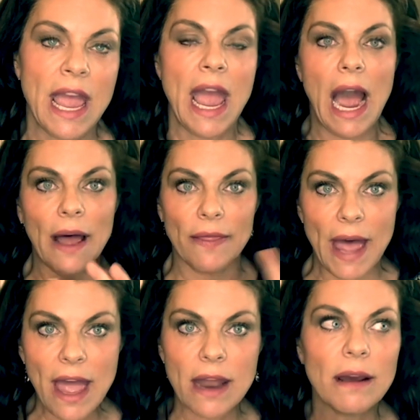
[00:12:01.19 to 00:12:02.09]
And
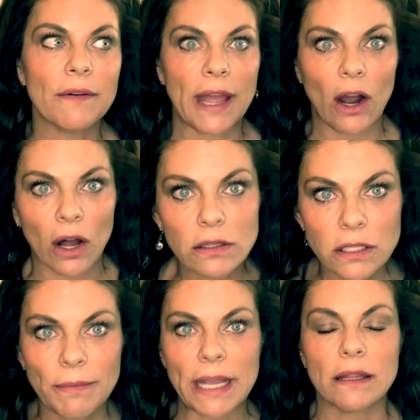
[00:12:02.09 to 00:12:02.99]
then they also
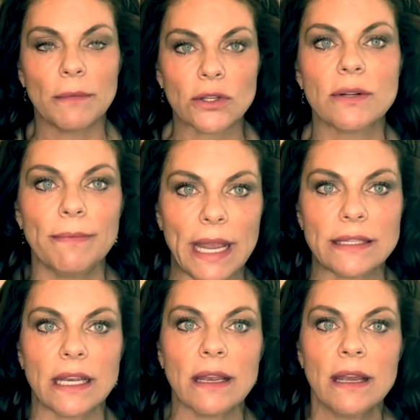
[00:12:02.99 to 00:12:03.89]
make the most
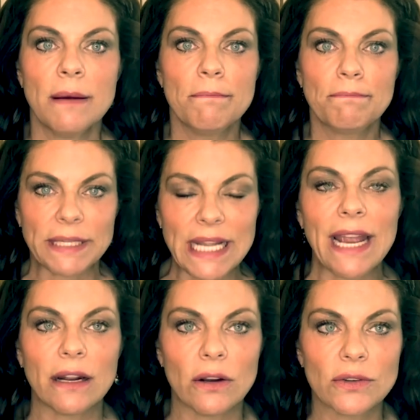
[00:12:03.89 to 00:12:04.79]
amazing
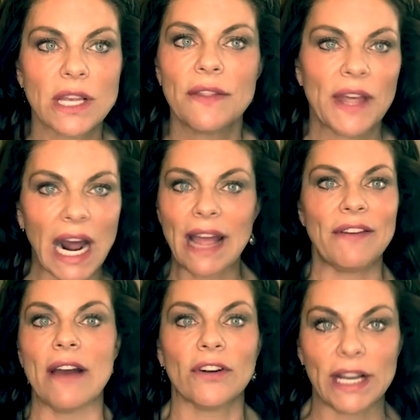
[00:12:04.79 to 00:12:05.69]
potatoes that I've
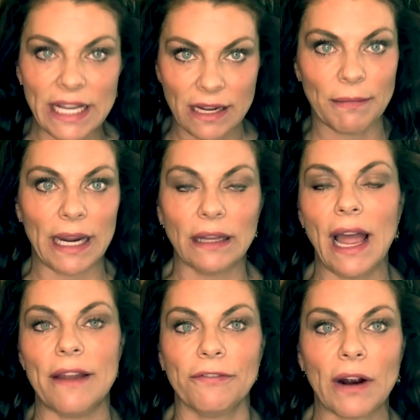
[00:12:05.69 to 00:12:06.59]
ever eaten in my
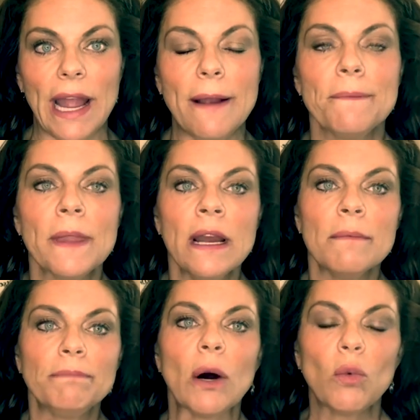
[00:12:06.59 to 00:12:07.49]
life, right?
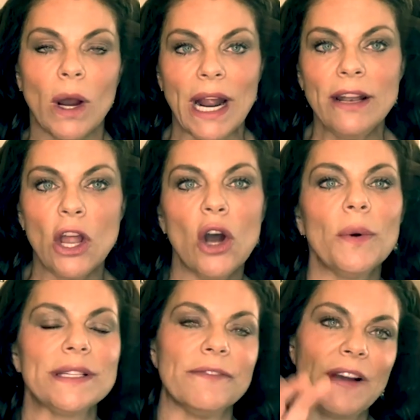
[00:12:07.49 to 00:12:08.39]
But what I know
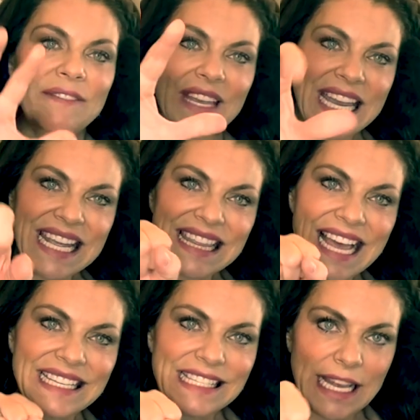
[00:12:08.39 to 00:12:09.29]
is if I've eaten
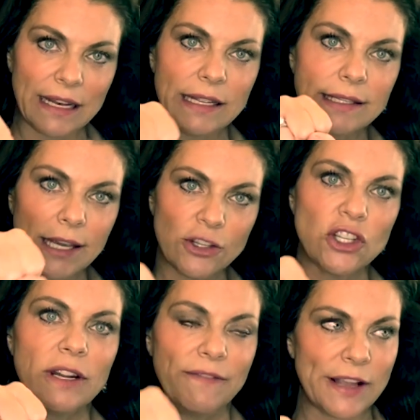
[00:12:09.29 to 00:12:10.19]
that Sandy's Kitchen
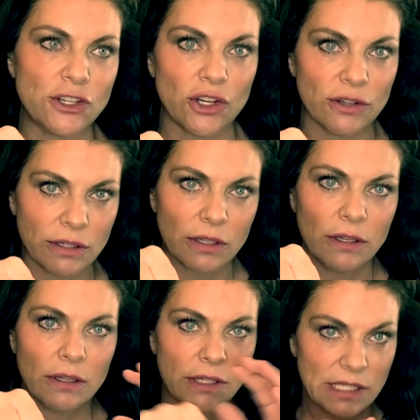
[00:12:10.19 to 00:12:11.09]
Adventures
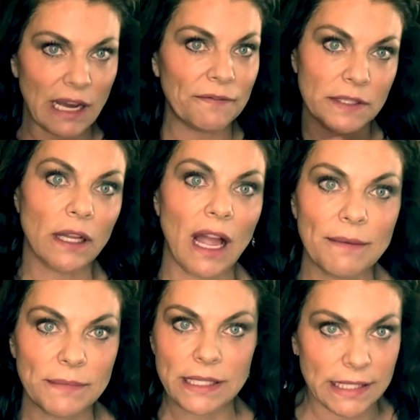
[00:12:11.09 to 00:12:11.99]
stuff till
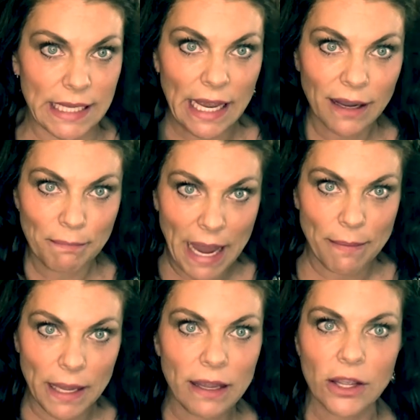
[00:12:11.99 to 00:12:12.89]
I'm sick,
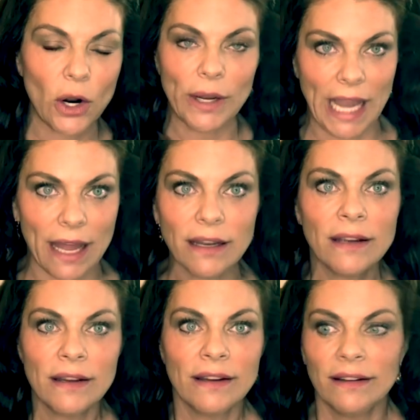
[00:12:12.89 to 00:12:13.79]
maybe, again,
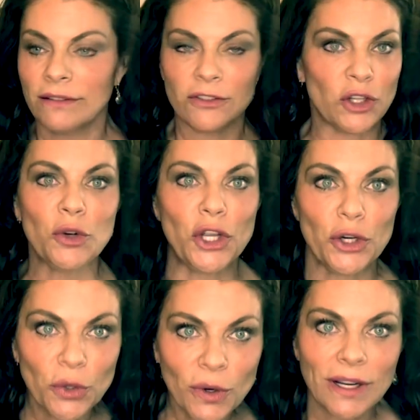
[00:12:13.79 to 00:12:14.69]
do
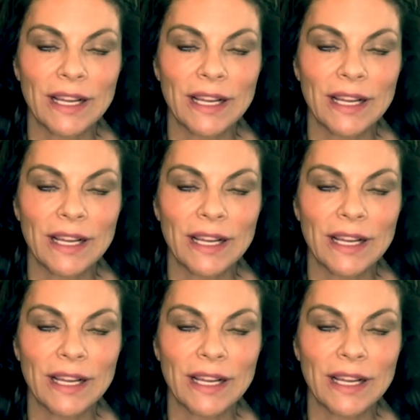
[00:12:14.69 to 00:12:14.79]
you,